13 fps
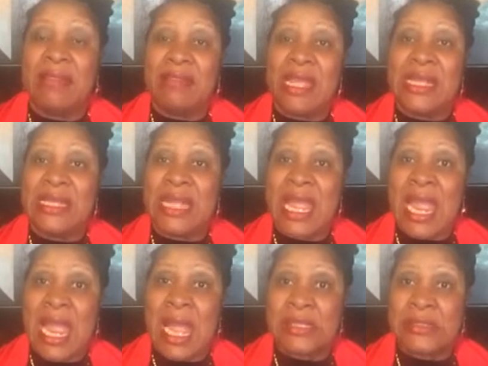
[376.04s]
Then
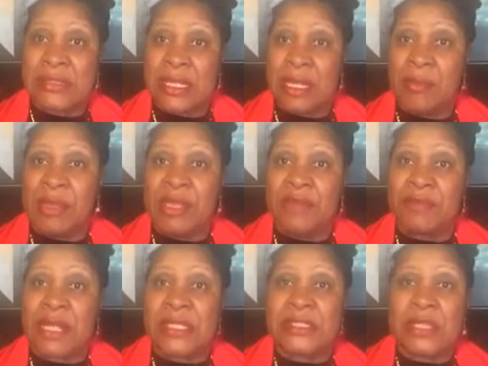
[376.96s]
ask them
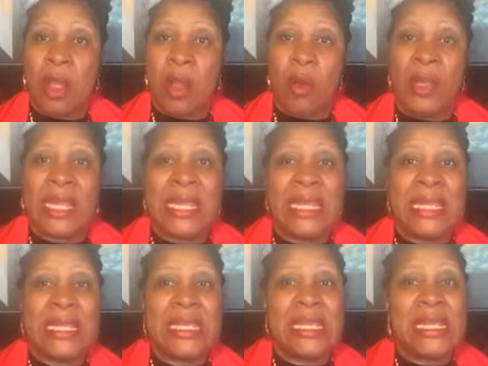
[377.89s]
if they saw
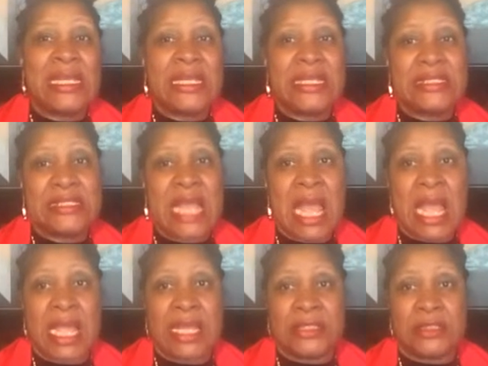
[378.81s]
any
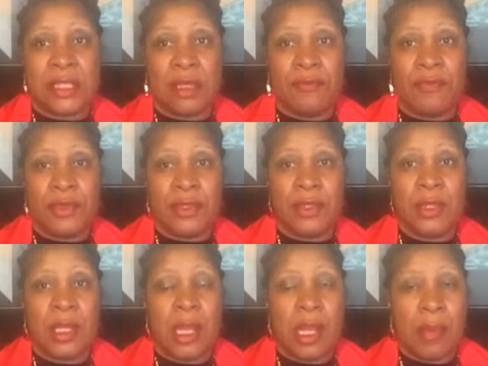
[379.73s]
signs of it
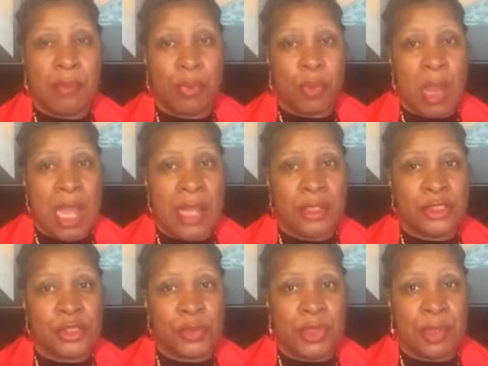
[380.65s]
prior
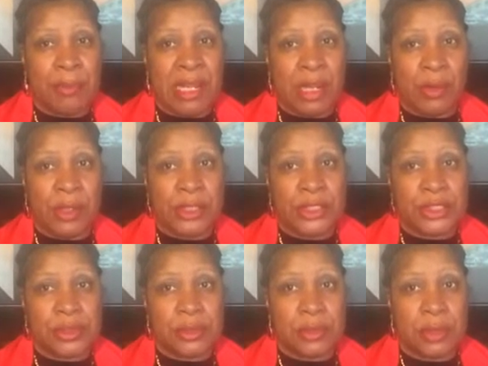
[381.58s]
to the
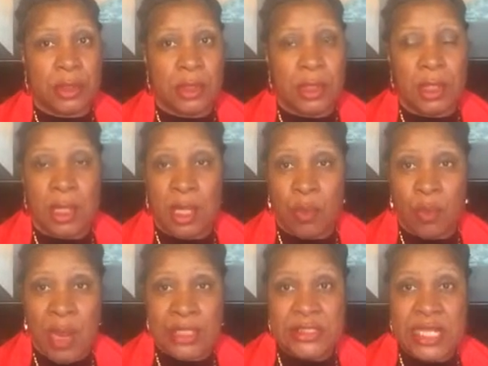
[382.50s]
marriage.
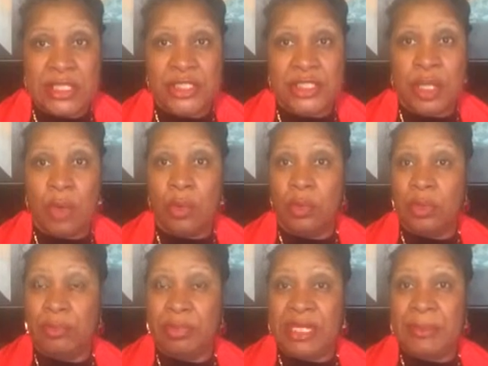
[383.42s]
Watch that show,
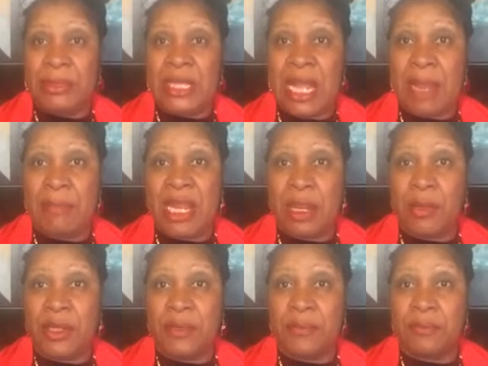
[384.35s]
Who the Bleep Did I
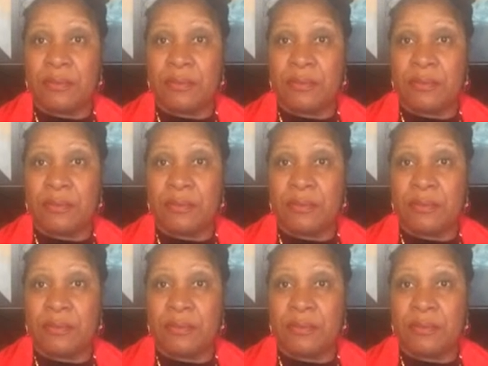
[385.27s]
Marry?